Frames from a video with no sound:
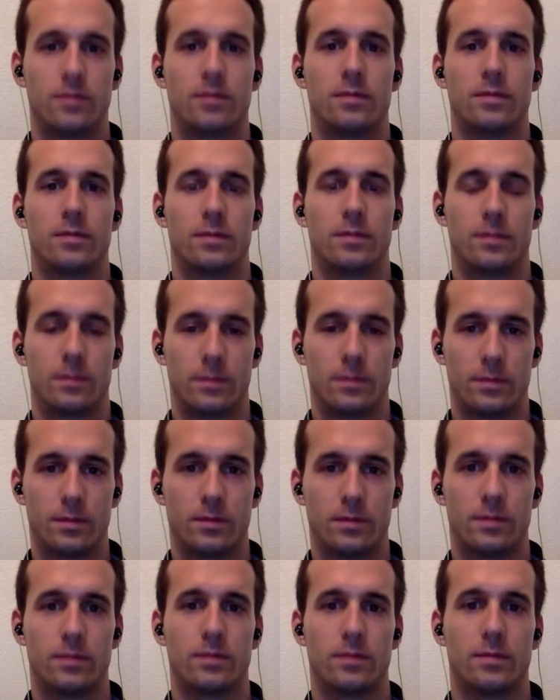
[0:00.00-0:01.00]

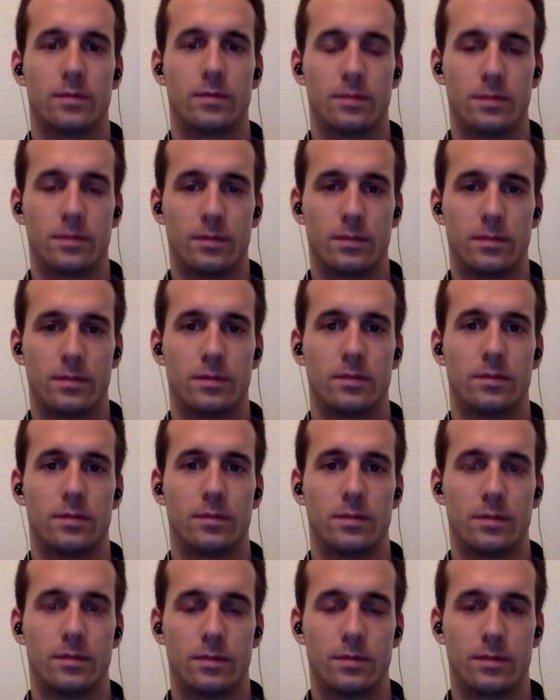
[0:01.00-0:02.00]

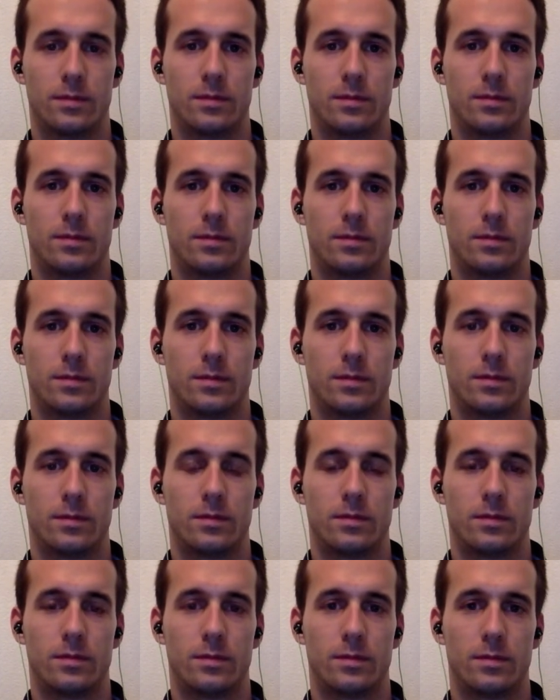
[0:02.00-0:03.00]

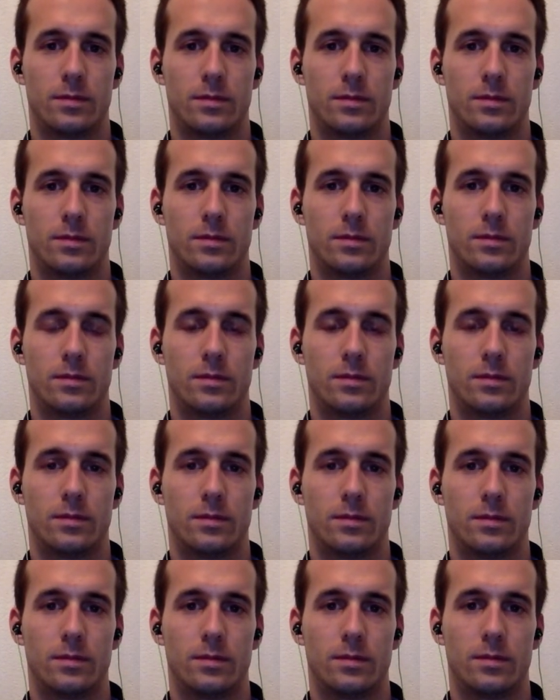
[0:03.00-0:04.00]

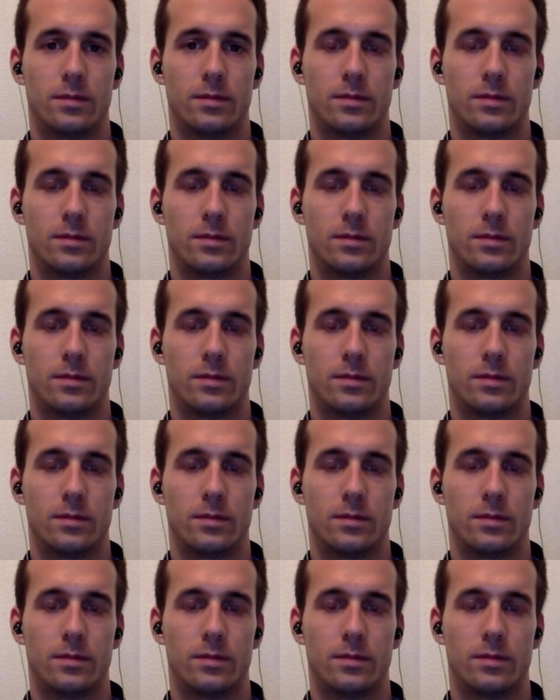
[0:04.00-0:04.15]
No words are spoken by the person on screen.